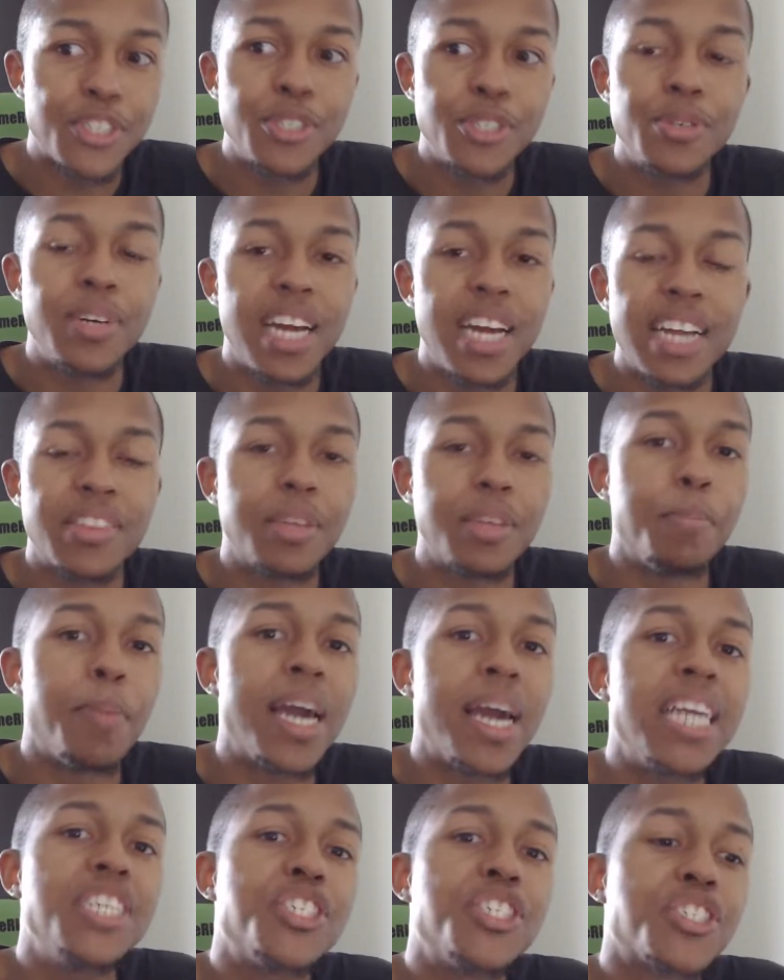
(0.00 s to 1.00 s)
This dude had
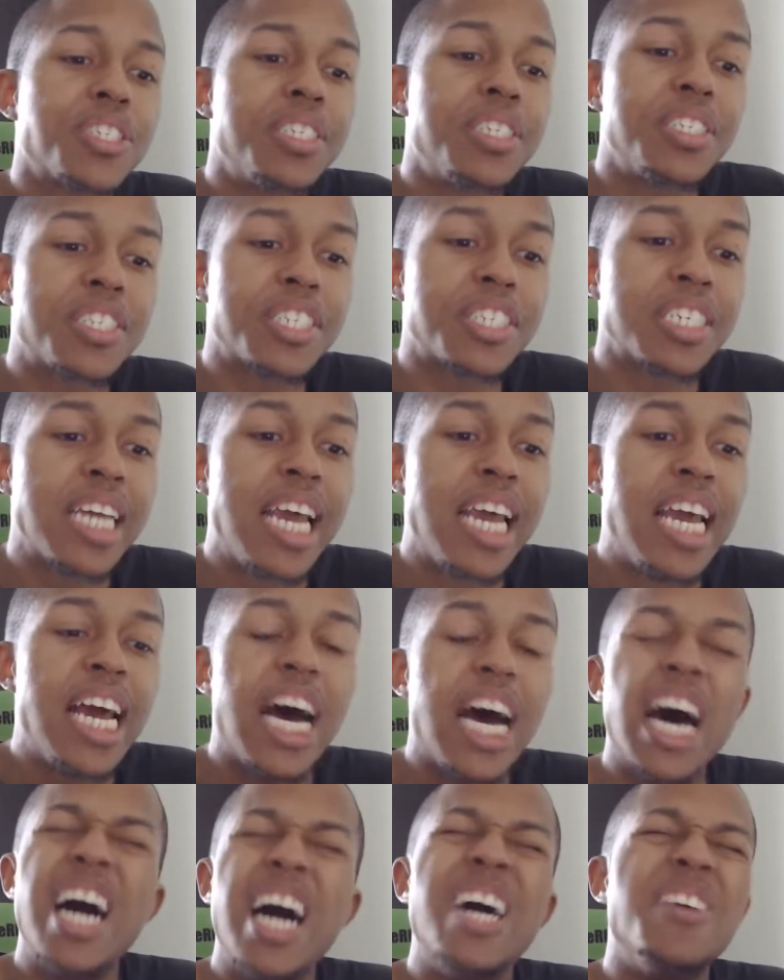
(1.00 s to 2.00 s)
the patience
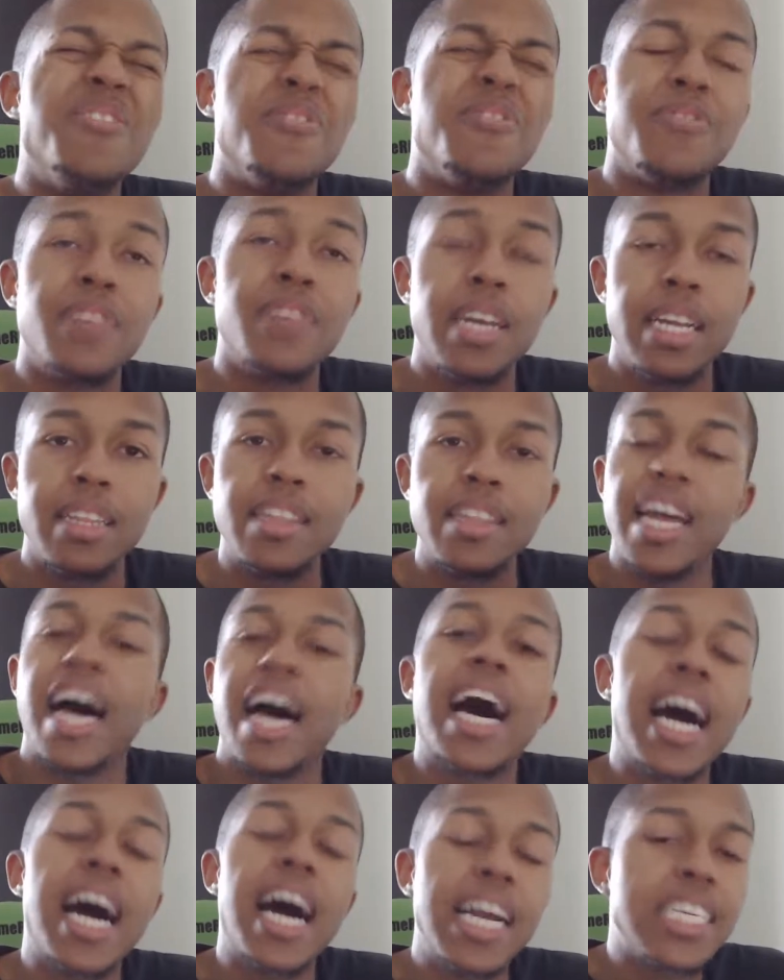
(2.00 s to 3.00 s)
of
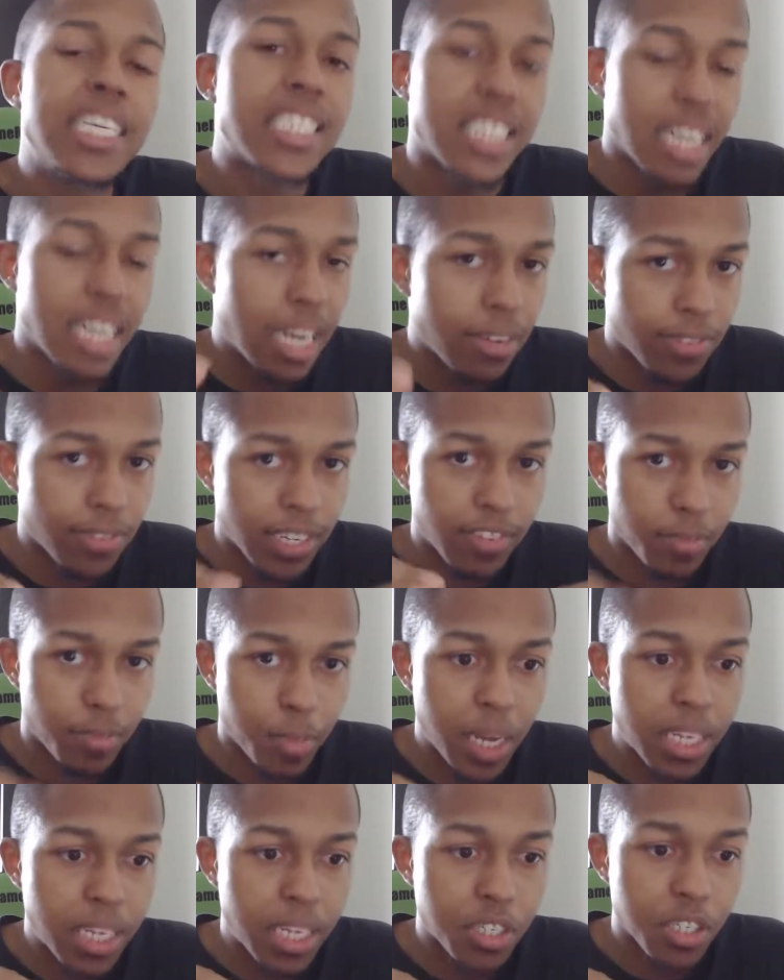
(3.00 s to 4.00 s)
the highest
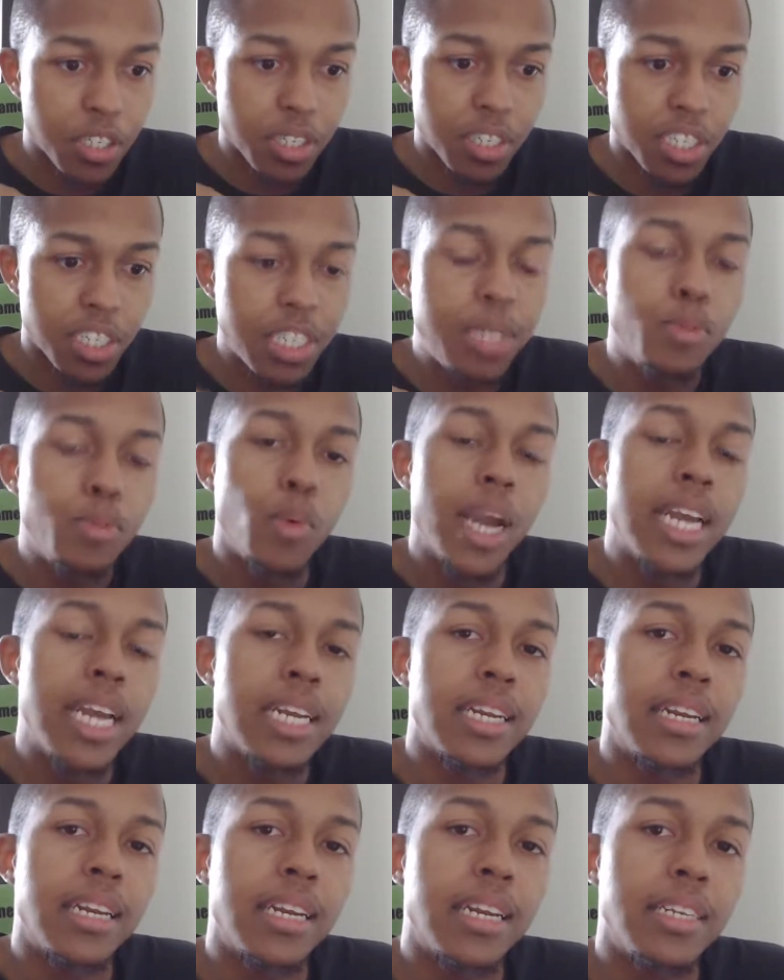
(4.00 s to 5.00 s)
level of patience. He
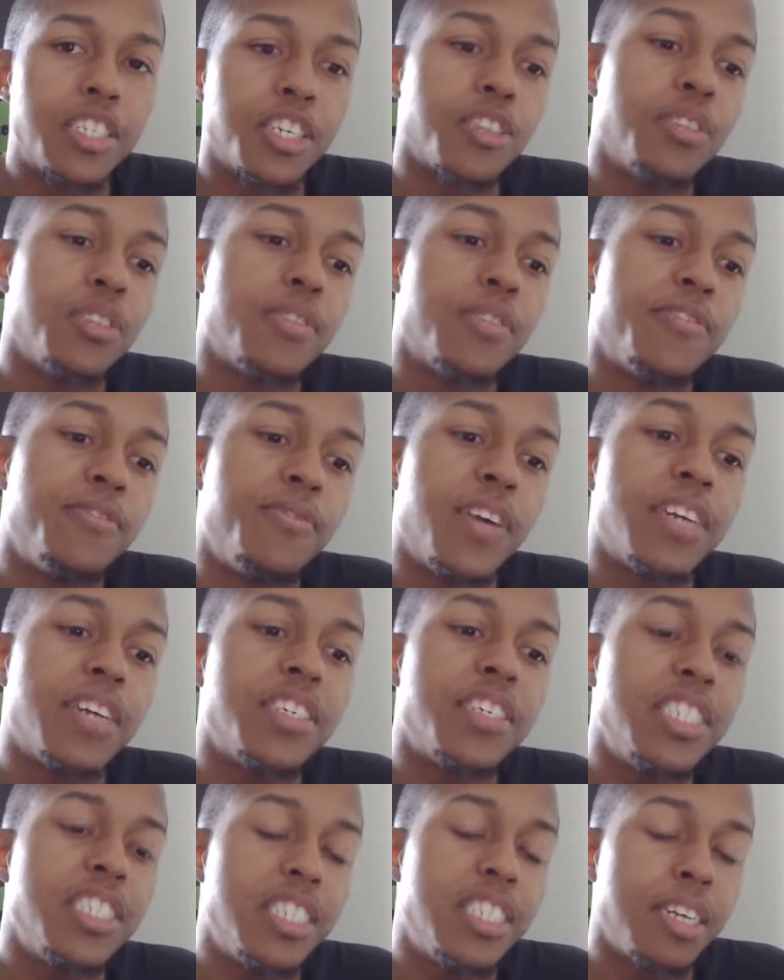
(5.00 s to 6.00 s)
waited until the
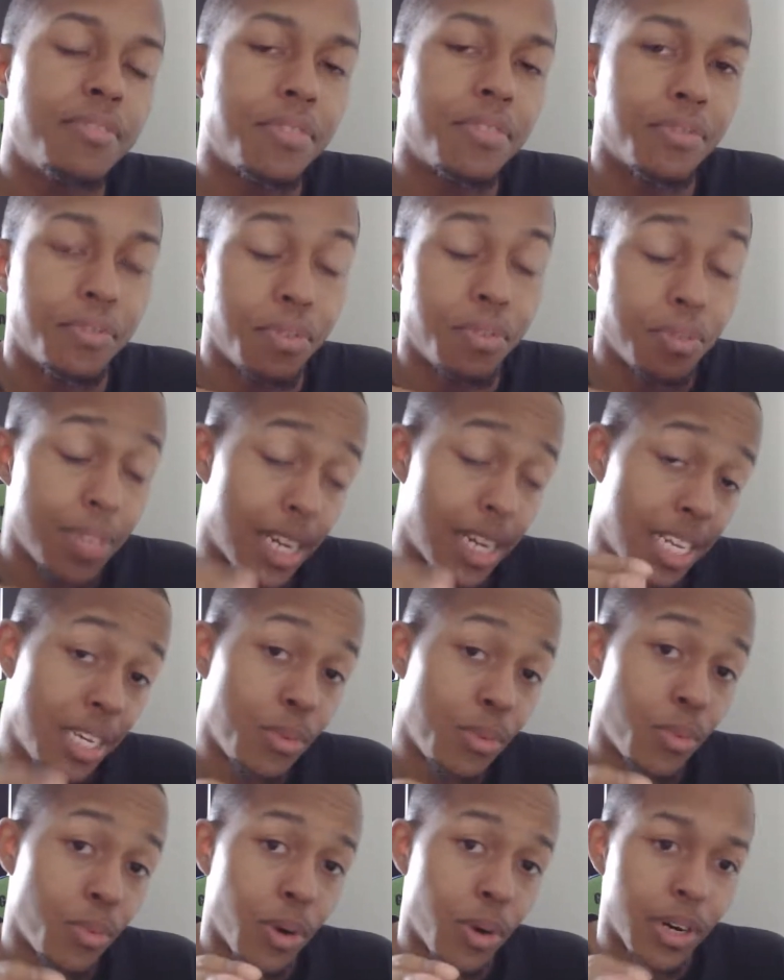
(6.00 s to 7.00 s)
very devil fruit
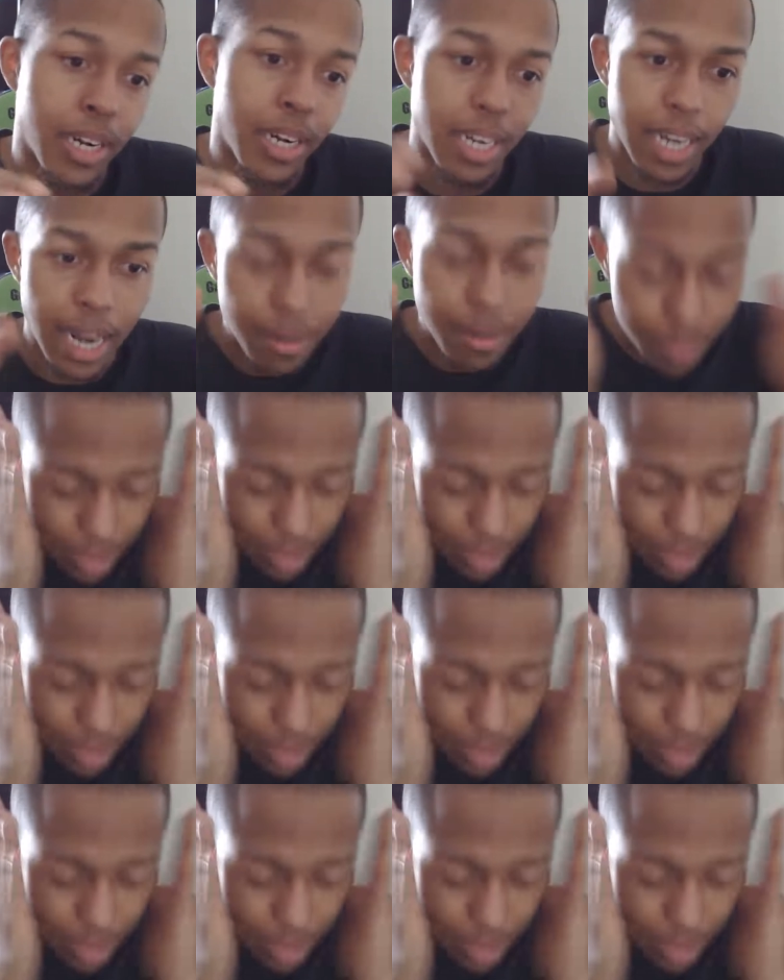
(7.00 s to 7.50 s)
that he wanted.